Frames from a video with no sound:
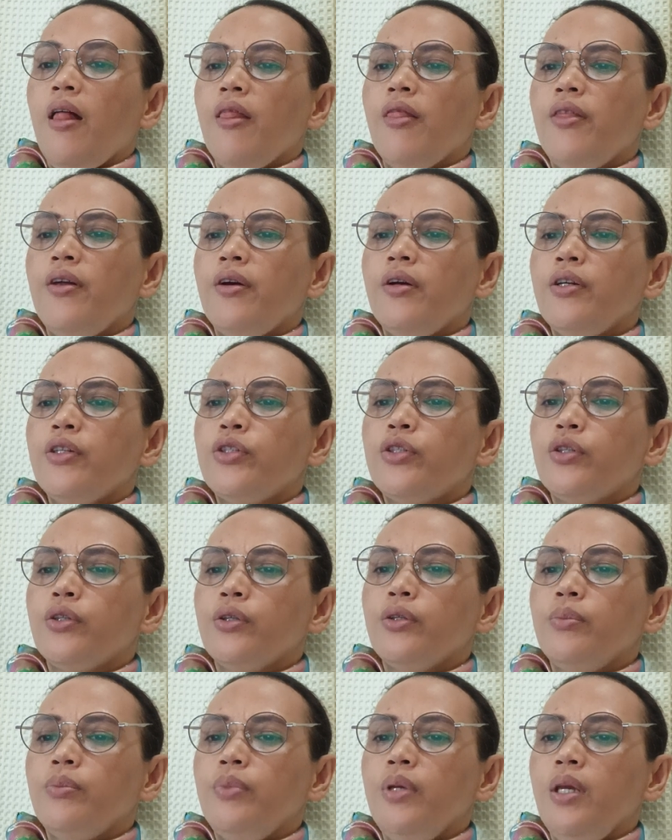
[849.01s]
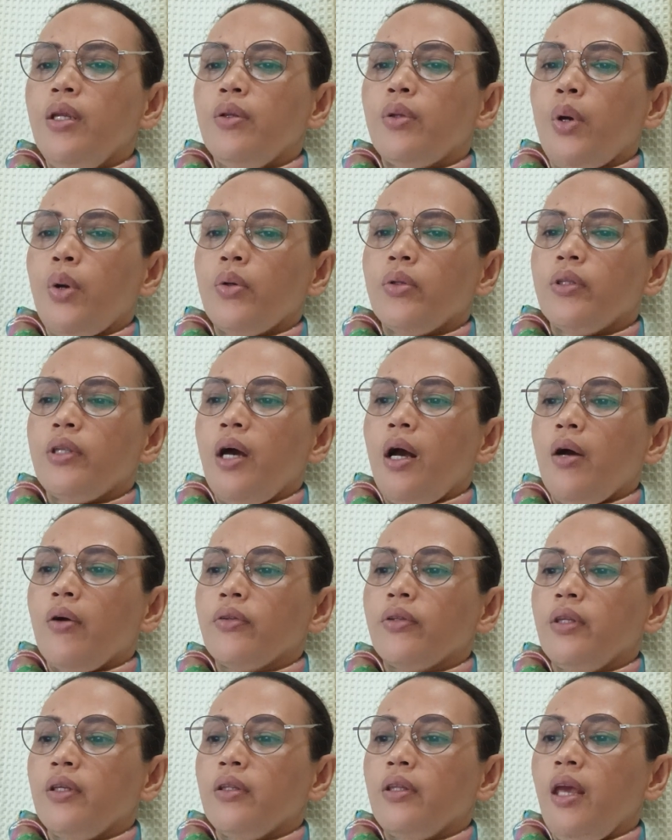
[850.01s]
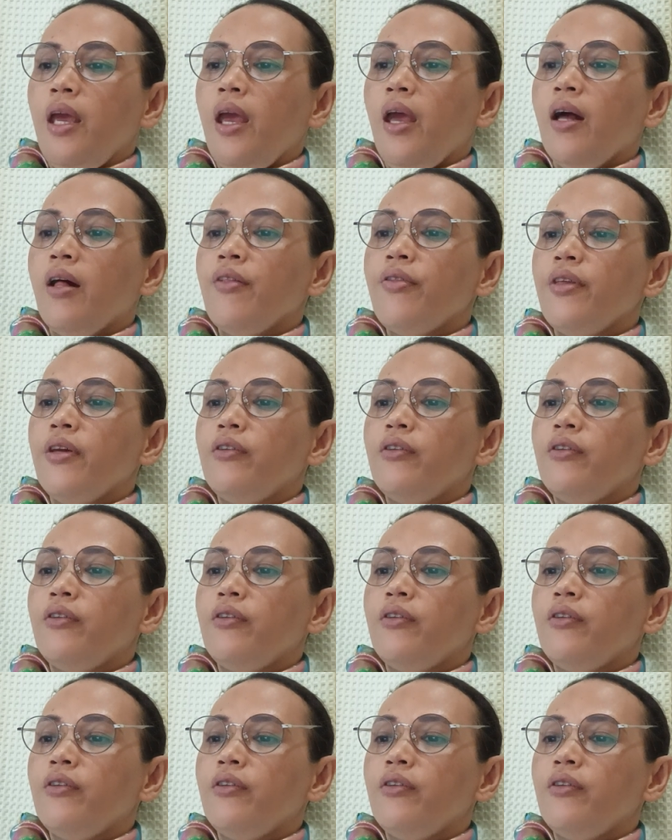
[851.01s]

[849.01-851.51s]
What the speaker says: There should be no doubt that health